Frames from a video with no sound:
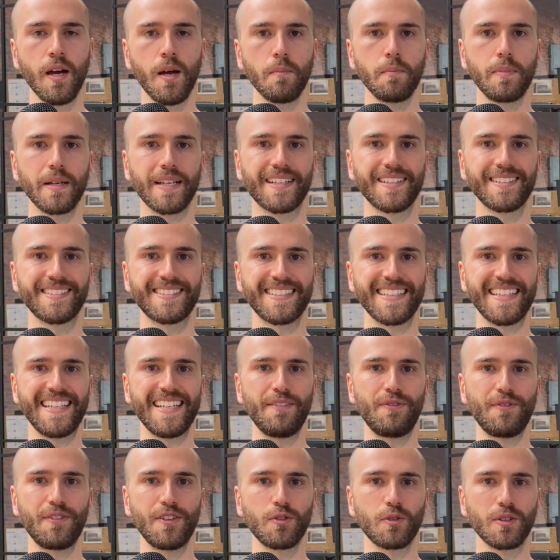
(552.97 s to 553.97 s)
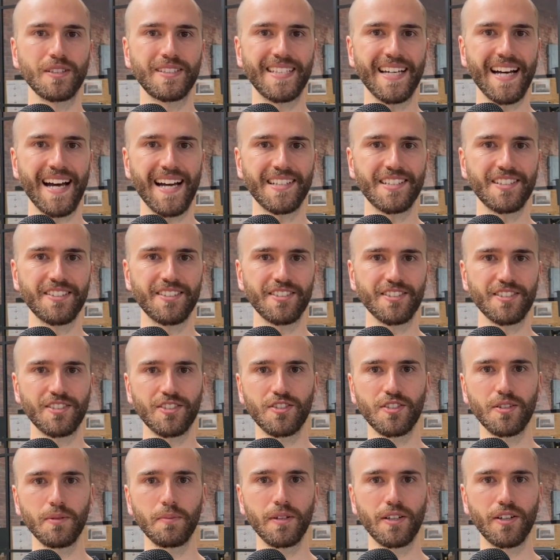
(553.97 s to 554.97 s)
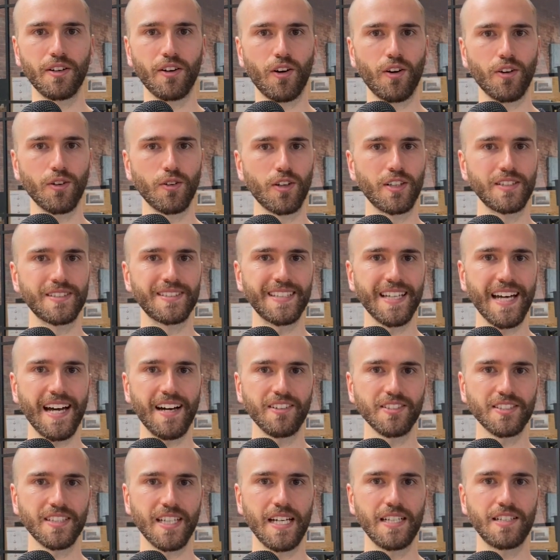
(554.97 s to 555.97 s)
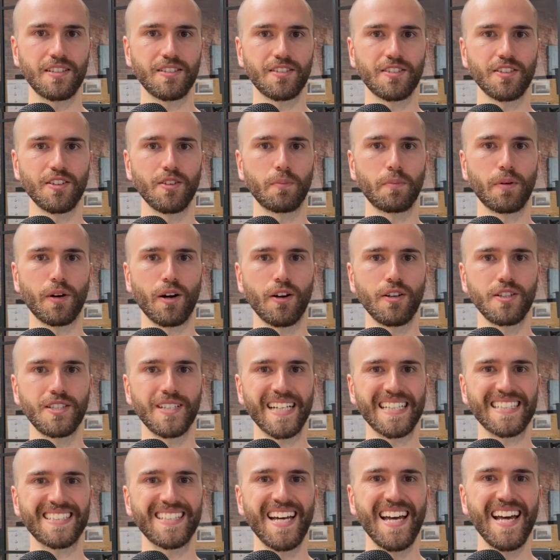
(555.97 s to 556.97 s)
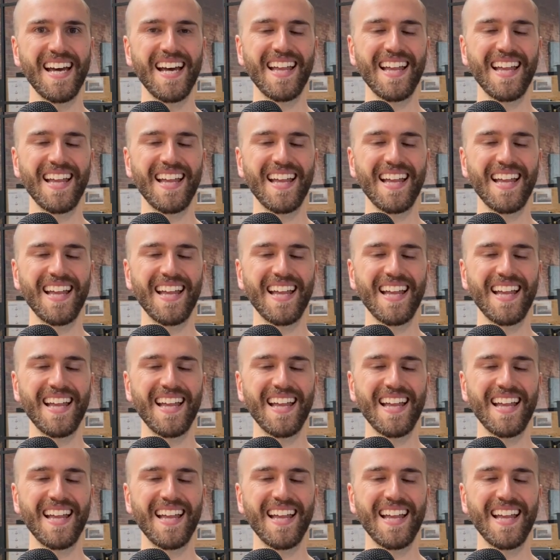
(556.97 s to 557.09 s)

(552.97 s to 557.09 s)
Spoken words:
because if you attach a distributor or a sales agent to the project,